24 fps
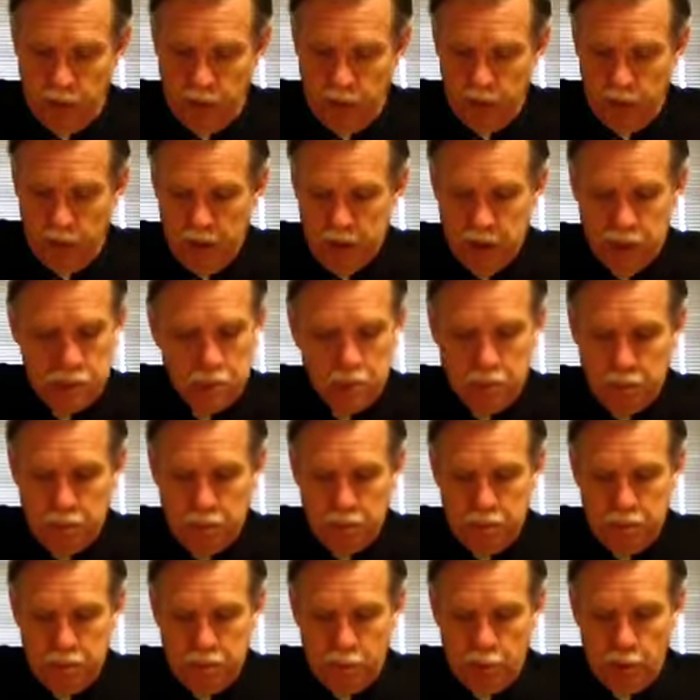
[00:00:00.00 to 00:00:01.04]
must
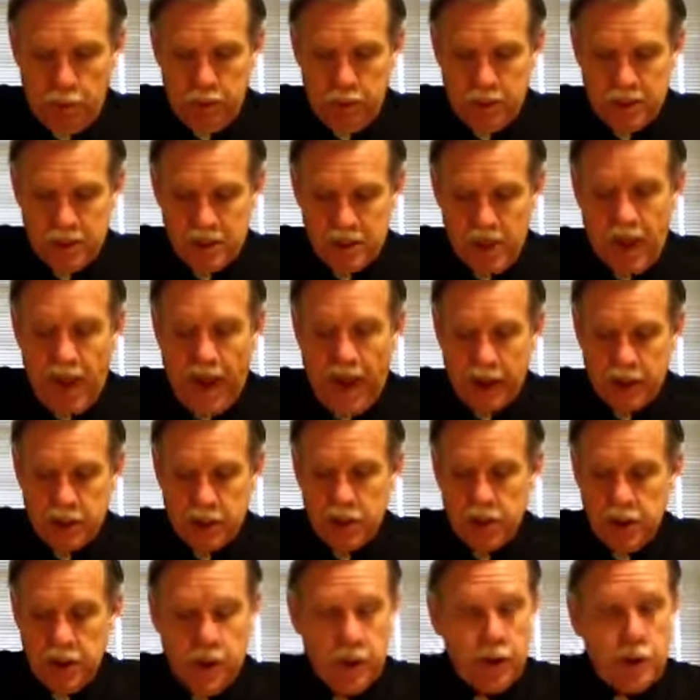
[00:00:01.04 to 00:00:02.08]
tax
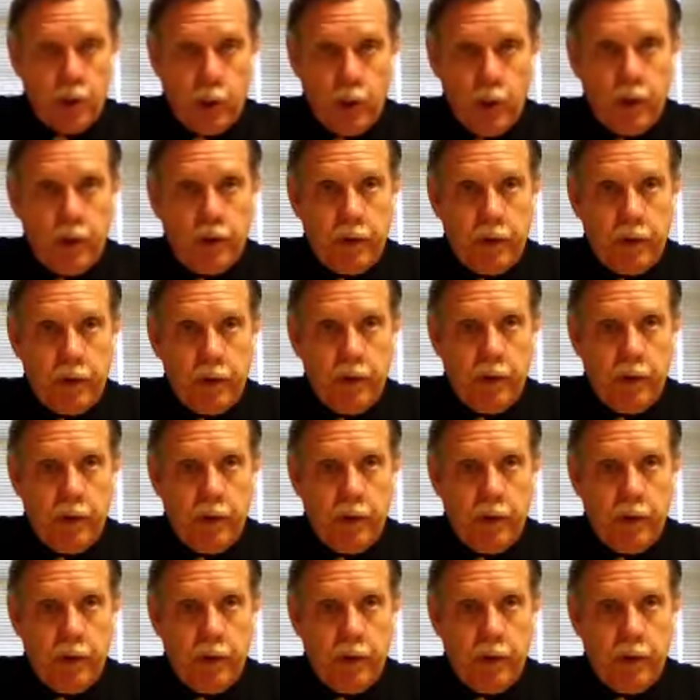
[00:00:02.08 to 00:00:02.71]
in the winter.